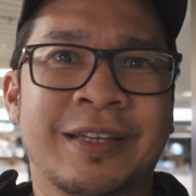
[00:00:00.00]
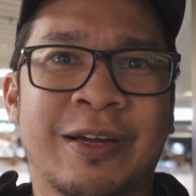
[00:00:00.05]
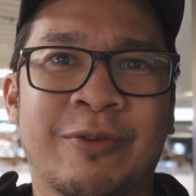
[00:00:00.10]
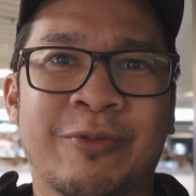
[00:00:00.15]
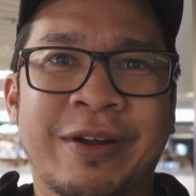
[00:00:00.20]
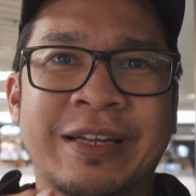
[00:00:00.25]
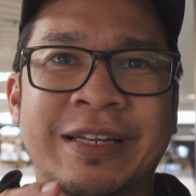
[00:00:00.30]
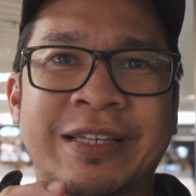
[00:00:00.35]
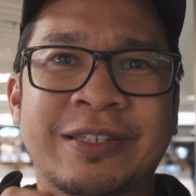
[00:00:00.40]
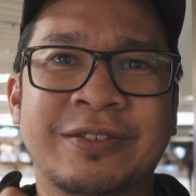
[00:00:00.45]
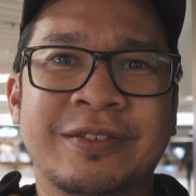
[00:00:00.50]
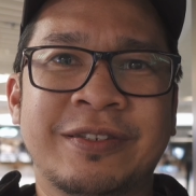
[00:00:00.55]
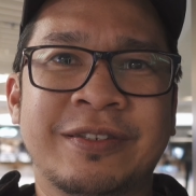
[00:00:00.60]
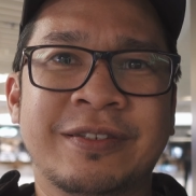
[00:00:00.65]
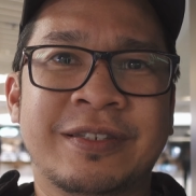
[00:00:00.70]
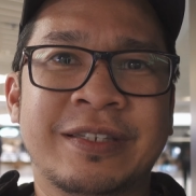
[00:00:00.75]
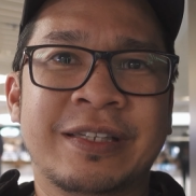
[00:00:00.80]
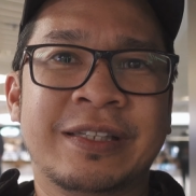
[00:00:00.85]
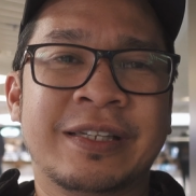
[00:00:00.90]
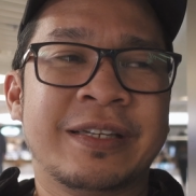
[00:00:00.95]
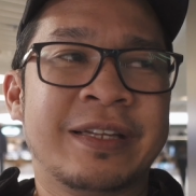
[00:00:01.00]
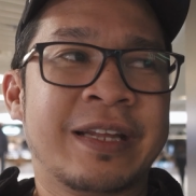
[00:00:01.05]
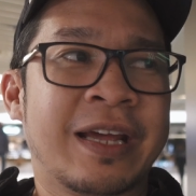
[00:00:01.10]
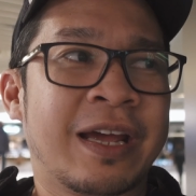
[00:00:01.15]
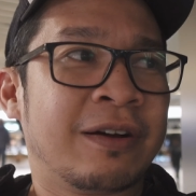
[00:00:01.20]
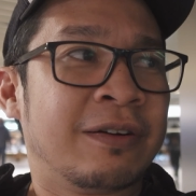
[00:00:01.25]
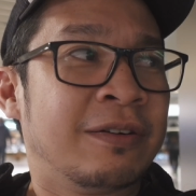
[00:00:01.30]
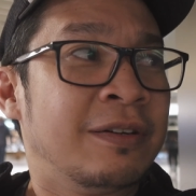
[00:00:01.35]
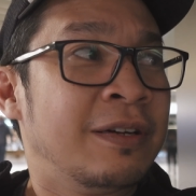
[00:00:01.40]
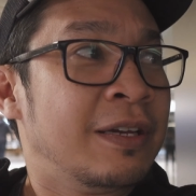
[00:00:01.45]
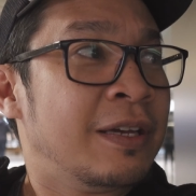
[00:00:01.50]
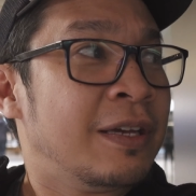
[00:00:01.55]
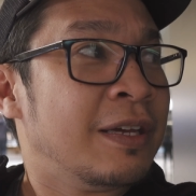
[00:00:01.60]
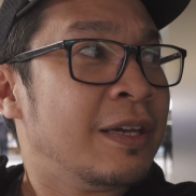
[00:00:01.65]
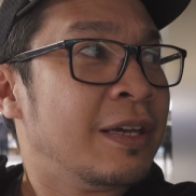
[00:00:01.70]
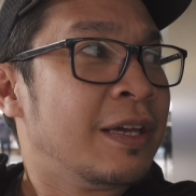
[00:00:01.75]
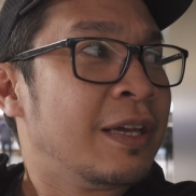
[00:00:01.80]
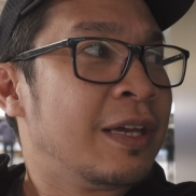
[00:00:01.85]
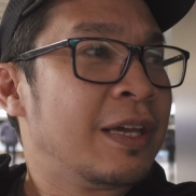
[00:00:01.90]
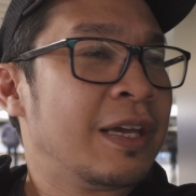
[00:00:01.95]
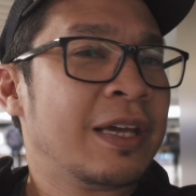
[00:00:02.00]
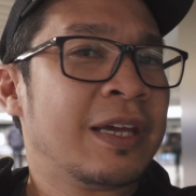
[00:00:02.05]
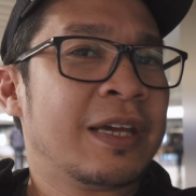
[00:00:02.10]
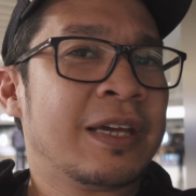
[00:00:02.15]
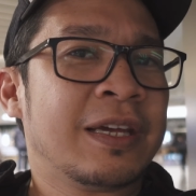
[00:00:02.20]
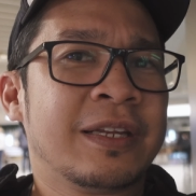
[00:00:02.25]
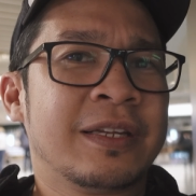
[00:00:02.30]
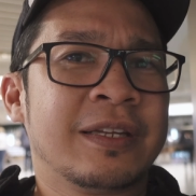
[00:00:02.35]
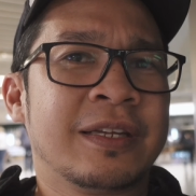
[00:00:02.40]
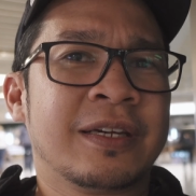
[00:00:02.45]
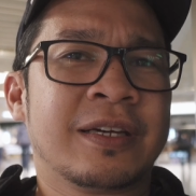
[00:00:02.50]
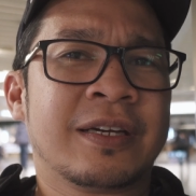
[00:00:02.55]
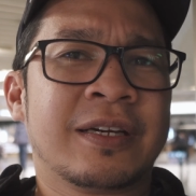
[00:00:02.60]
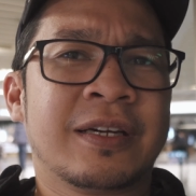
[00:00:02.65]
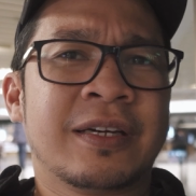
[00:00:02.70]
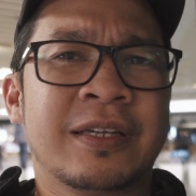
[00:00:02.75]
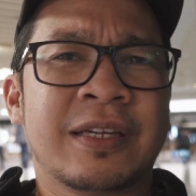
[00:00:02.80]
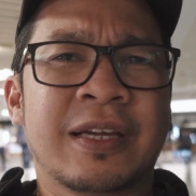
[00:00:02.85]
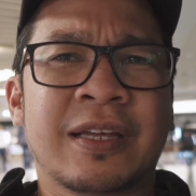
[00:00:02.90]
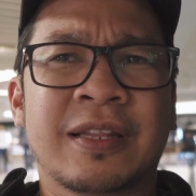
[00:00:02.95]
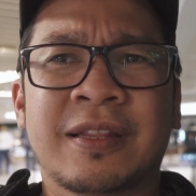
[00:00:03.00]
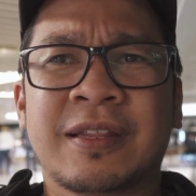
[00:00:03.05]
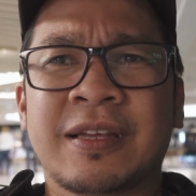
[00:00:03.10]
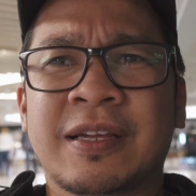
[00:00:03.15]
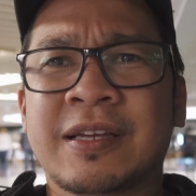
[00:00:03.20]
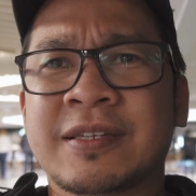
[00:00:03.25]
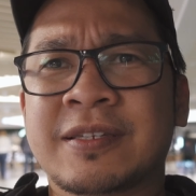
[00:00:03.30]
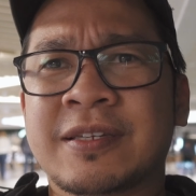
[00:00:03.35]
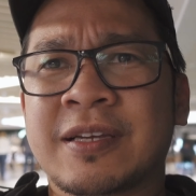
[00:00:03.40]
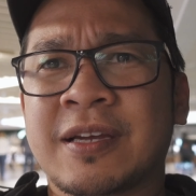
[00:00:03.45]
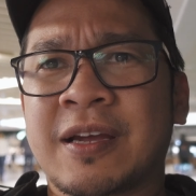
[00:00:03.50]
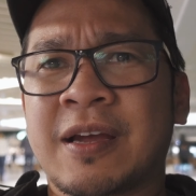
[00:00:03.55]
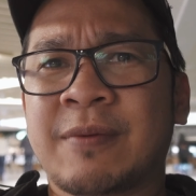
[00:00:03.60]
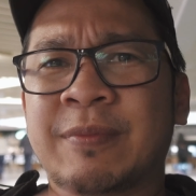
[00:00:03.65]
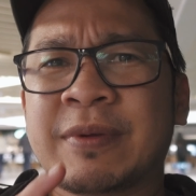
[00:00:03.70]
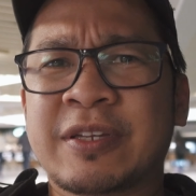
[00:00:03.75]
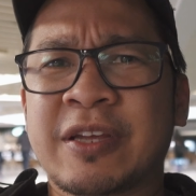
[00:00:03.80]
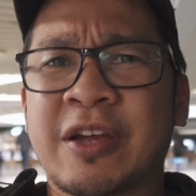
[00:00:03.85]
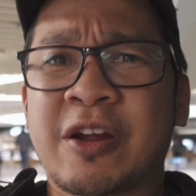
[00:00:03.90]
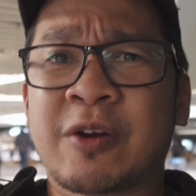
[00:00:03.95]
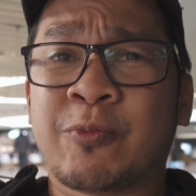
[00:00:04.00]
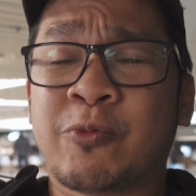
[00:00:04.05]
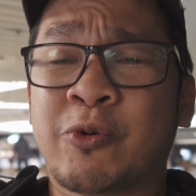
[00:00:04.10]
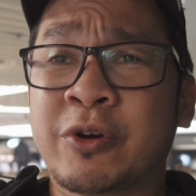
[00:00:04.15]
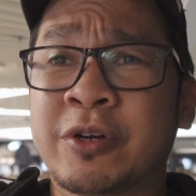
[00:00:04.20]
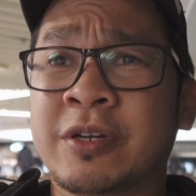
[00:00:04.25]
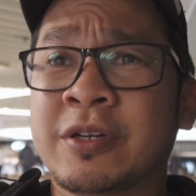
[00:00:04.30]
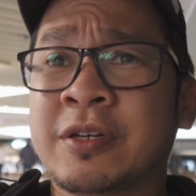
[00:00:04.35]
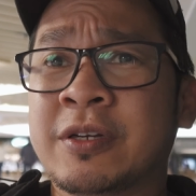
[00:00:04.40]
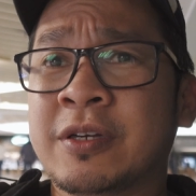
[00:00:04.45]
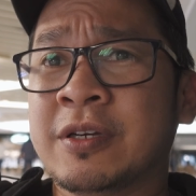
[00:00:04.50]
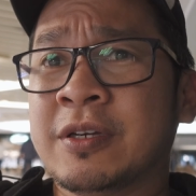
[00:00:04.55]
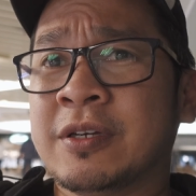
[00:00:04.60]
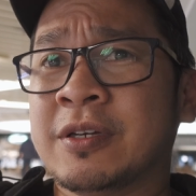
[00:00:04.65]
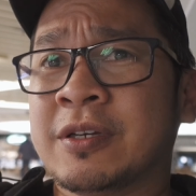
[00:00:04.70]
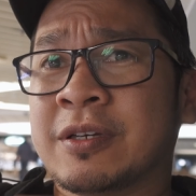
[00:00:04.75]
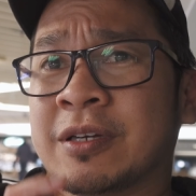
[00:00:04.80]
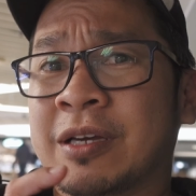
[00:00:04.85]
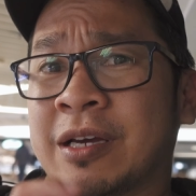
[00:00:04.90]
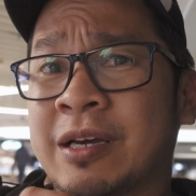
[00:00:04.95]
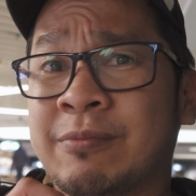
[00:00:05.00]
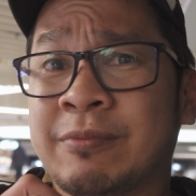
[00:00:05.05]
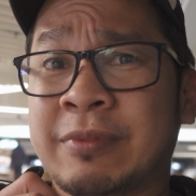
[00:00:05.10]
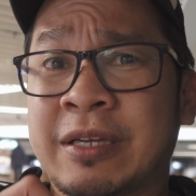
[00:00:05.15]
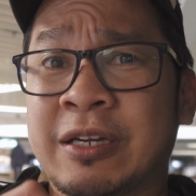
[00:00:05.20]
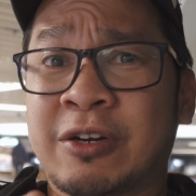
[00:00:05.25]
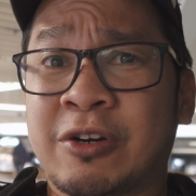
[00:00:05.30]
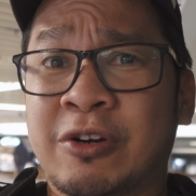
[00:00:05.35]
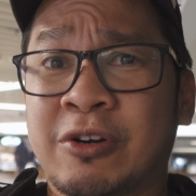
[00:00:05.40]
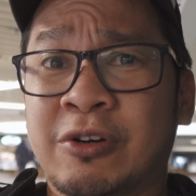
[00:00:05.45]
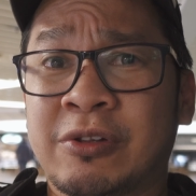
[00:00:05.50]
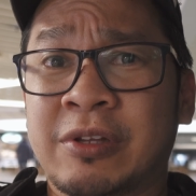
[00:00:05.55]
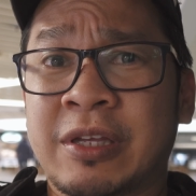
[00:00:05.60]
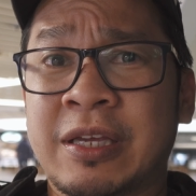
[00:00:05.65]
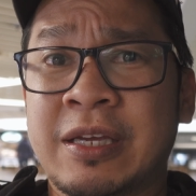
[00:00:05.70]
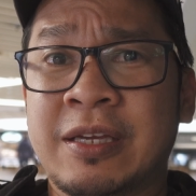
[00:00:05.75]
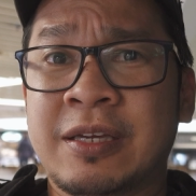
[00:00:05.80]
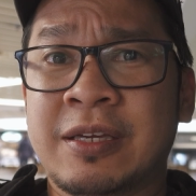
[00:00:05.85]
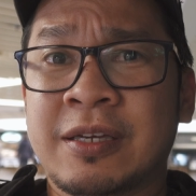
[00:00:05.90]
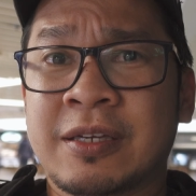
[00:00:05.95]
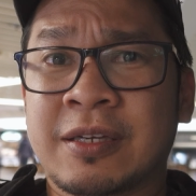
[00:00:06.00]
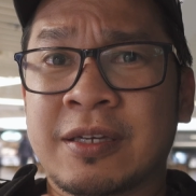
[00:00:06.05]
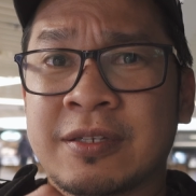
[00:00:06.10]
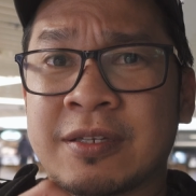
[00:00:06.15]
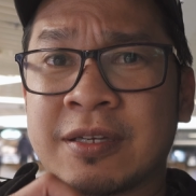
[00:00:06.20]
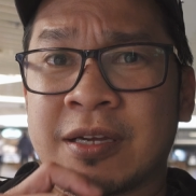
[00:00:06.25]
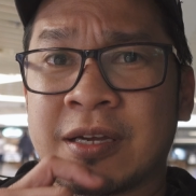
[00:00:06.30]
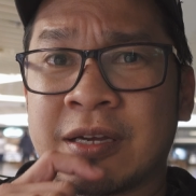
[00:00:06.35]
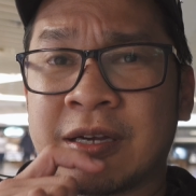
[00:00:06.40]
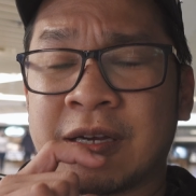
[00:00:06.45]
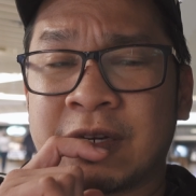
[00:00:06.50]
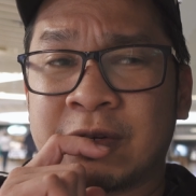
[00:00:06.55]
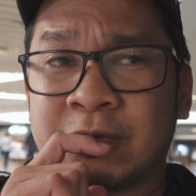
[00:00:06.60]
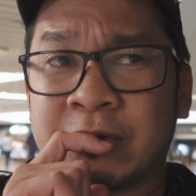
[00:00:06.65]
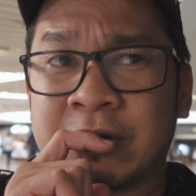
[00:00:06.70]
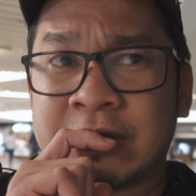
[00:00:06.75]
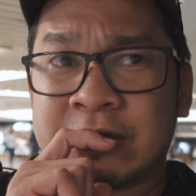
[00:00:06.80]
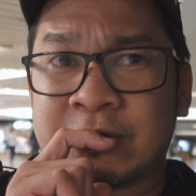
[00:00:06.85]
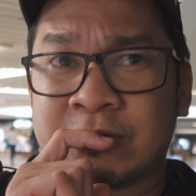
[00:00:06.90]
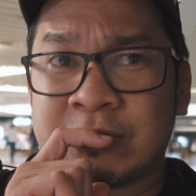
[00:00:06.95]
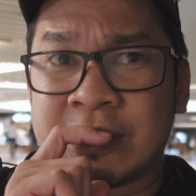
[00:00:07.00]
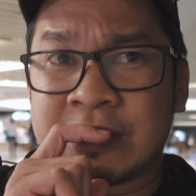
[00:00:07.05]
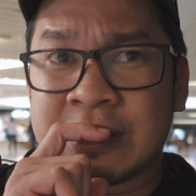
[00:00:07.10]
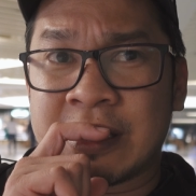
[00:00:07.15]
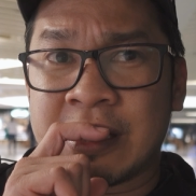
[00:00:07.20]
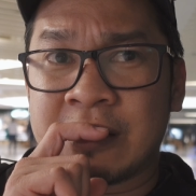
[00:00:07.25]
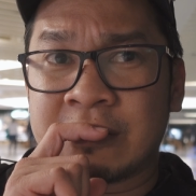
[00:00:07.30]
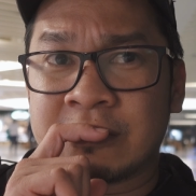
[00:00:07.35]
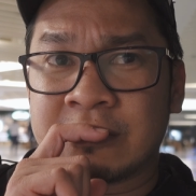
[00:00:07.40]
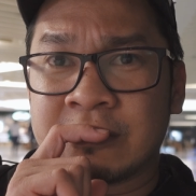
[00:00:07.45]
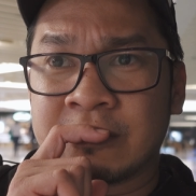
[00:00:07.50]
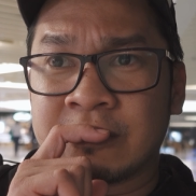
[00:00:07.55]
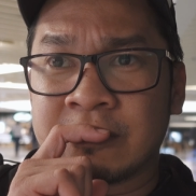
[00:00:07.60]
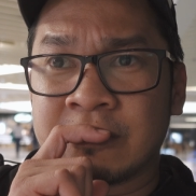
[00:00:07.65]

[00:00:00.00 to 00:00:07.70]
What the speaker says: we're heading to New Zealand now, and yeah, the thing is, I'm at the airport. I'm here early because I don't want to stress out.